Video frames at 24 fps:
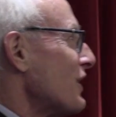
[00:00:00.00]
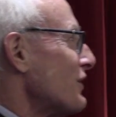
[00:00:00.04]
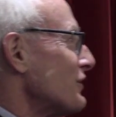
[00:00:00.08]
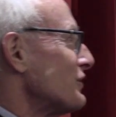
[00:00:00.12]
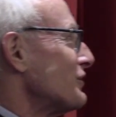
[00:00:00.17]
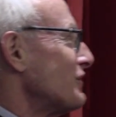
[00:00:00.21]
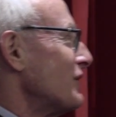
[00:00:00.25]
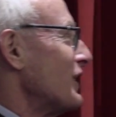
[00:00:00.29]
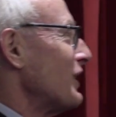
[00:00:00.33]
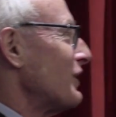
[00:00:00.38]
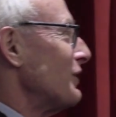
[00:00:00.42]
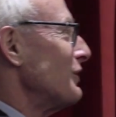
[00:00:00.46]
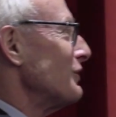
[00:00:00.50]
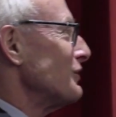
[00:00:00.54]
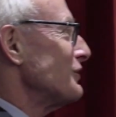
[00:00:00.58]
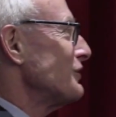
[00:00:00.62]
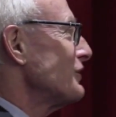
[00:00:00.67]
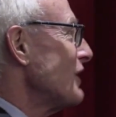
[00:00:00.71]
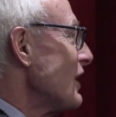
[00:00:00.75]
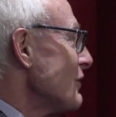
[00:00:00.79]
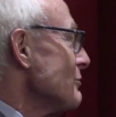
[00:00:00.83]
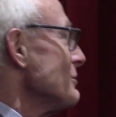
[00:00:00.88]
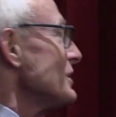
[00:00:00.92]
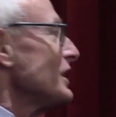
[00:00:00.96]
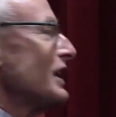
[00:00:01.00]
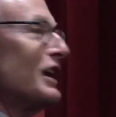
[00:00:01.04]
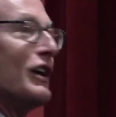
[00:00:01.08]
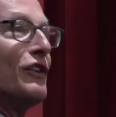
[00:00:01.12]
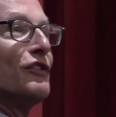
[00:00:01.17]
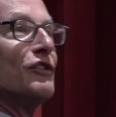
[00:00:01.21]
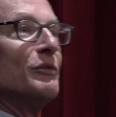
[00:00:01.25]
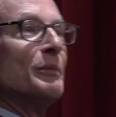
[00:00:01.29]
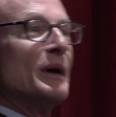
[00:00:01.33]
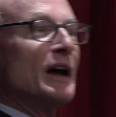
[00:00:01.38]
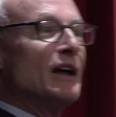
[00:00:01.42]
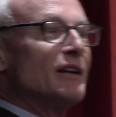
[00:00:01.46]
the other stakeholders. Government
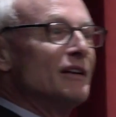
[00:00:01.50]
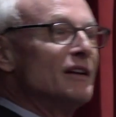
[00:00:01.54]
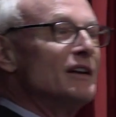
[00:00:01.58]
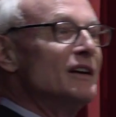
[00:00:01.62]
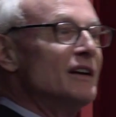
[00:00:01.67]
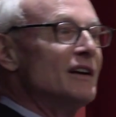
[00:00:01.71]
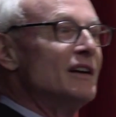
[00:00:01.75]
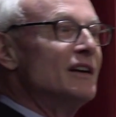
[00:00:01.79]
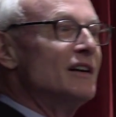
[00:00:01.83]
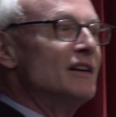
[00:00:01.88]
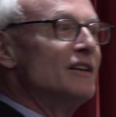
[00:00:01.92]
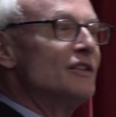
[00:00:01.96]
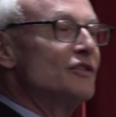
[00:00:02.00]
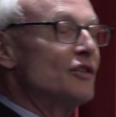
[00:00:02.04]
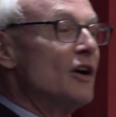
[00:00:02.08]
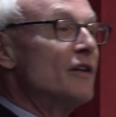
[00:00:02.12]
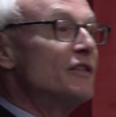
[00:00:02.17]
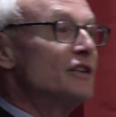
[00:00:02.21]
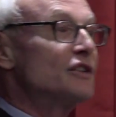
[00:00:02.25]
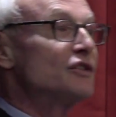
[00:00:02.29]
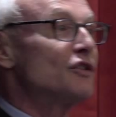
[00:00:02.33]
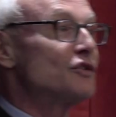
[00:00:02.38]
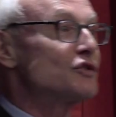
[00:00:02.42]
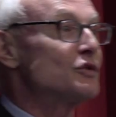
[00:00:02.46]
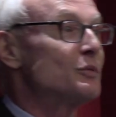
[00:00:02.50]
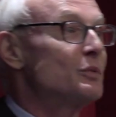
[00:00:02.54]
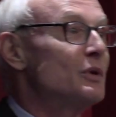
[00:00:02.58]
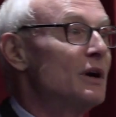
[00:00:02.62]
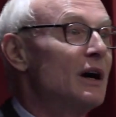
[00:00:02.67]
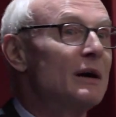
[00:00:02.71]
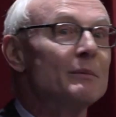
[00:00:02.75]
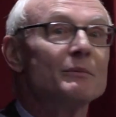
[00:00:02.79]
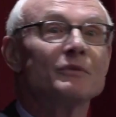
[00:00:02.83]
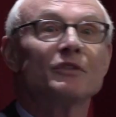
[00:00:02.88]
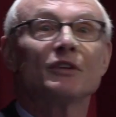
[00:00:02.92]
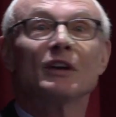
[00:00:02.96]
cares about solving social
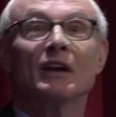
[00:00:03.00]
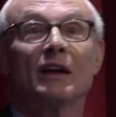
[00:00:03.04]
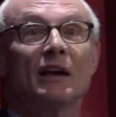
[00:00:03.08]
problems.